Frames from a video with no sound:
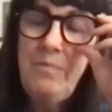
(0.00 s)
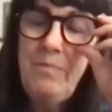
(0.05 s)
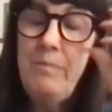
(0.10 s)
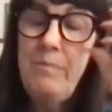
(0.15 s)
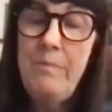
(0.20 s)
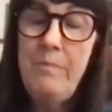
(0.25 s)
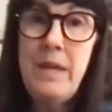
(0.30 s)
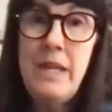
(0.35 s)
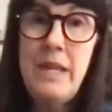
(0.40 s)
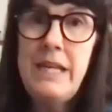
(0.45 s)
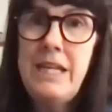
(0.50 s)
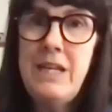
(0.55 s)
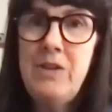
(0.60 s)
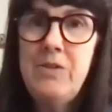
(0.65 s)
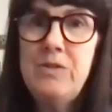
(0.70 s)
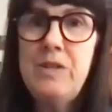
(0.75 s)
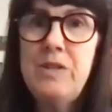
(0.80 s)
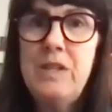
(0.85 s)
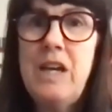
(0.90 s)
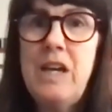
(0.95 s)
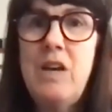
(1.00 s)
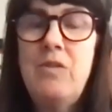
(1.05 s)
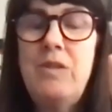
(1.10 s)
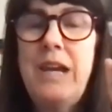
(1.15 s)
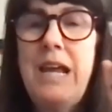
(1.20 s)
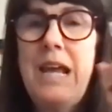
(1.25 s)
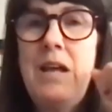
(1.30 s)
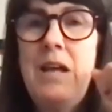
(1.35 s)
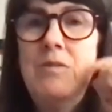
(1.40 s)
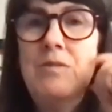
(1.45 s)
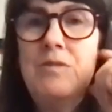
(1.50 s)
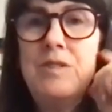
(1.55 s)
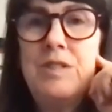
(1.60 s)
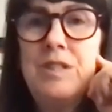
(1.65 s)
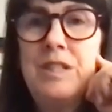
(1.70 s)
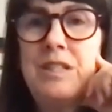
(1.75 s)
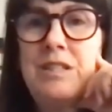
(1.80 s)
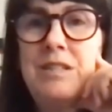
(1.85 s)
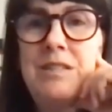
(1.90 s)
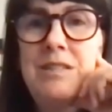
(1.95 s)
many years ago now.
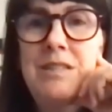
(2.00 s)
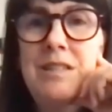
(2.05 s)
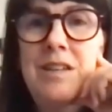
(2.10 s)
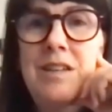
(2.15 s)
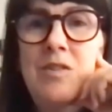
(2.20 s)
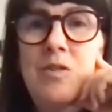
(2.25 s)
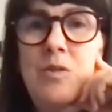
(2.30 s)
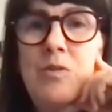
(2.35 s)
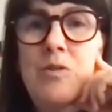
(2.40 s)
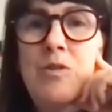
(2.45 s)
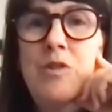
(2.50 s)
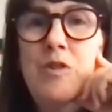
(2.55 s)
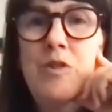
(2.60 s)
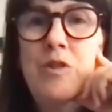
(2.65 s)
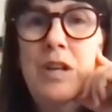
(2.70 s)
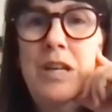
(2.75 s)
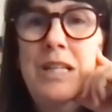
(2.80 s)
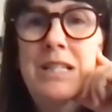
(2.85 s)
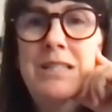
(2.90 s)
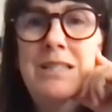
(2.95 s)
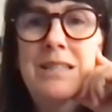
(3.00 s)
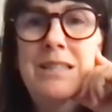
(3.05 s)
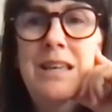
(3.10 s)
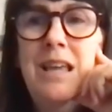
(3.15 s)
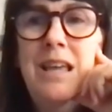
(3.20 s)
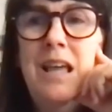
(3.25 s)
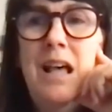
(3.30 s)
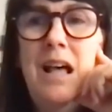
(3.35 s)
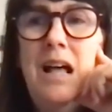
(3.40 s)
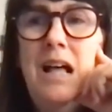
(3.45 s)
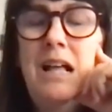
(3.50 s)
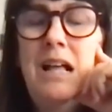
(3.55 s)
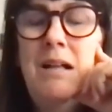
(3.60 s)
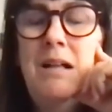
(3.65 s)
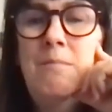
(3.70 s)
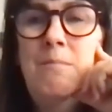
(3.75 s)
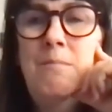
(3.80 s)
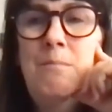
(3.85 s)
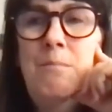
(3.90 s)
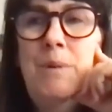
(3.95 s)
She's in her 30s.
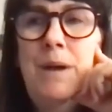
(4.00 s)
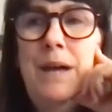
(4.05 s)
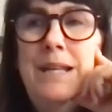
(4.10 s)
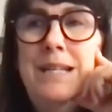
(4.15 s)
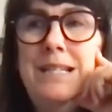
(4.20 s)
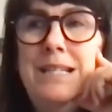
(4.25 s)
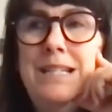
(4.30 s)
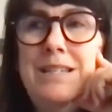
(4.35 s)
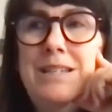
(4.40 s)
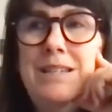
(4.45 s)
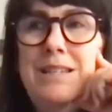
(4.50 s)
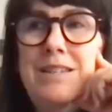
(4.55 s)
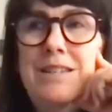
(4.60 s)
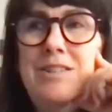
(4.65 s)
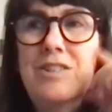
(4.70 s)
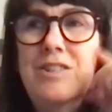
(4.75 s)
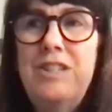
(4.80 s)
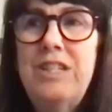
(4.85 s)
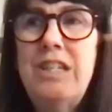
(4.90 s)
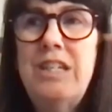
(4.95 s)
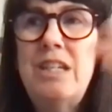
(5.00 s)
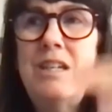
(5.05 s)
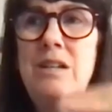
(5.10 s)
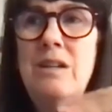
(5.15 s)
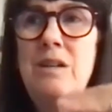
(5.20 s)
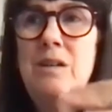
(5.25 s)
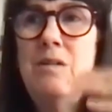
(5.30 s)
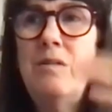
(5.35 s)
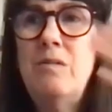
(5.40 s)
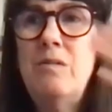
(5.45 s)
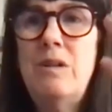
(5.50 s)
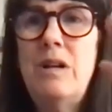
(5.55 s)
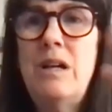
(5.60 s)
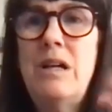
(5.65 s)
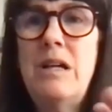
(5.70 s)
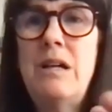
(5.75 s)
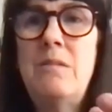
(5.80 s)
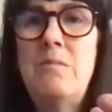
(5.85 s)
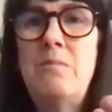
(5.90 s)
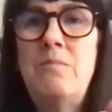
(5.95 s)
But she
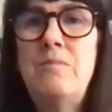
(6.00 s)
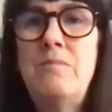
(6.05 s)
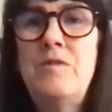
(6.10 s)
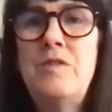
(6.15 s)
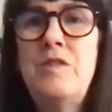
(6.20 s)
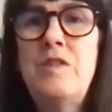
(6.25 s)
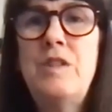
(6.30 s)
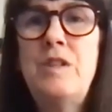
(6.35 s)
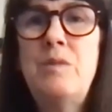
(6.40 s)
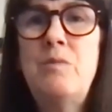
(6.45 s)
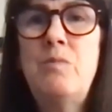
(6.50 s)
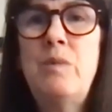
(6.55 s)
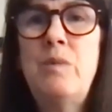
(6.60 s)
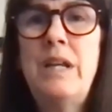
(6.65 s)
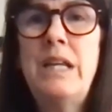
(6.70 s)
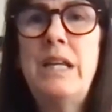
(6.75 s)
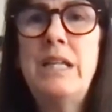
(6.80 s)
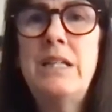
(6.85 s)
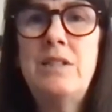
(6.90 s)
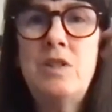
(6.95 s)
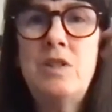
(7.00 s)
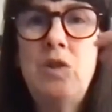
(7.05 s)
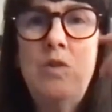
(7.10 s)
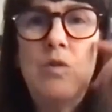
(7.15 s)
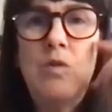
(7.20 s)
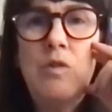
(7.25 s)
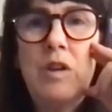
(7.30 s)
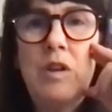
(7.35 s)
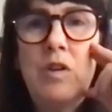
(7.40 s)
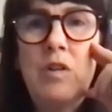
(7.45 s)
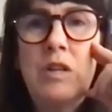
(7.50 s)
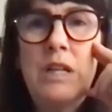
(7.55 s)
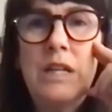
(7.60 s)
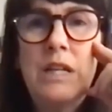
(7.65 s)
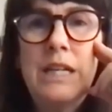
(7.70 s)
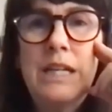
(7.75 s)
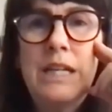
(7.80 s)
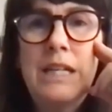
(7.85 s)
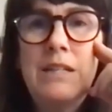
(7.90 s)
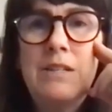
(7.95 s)
went into
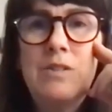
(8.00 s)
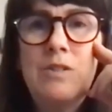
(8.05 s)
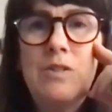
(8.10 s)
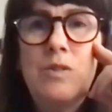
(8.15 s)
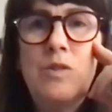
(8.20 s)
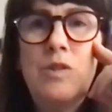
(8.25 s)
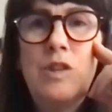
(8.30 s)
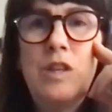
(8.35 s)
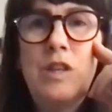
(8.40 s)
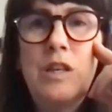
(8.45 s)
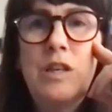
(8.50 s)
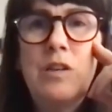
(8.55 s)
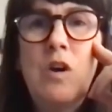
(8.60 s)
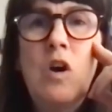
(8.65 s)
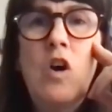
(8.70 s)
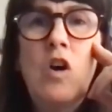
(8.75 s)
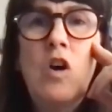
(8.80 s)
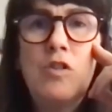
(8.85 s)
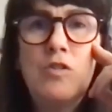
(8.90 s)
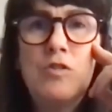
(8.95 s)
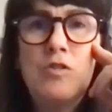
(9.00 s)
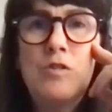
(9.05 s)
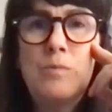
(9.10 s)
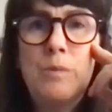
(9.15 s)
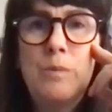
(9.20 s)
Loyola into the honors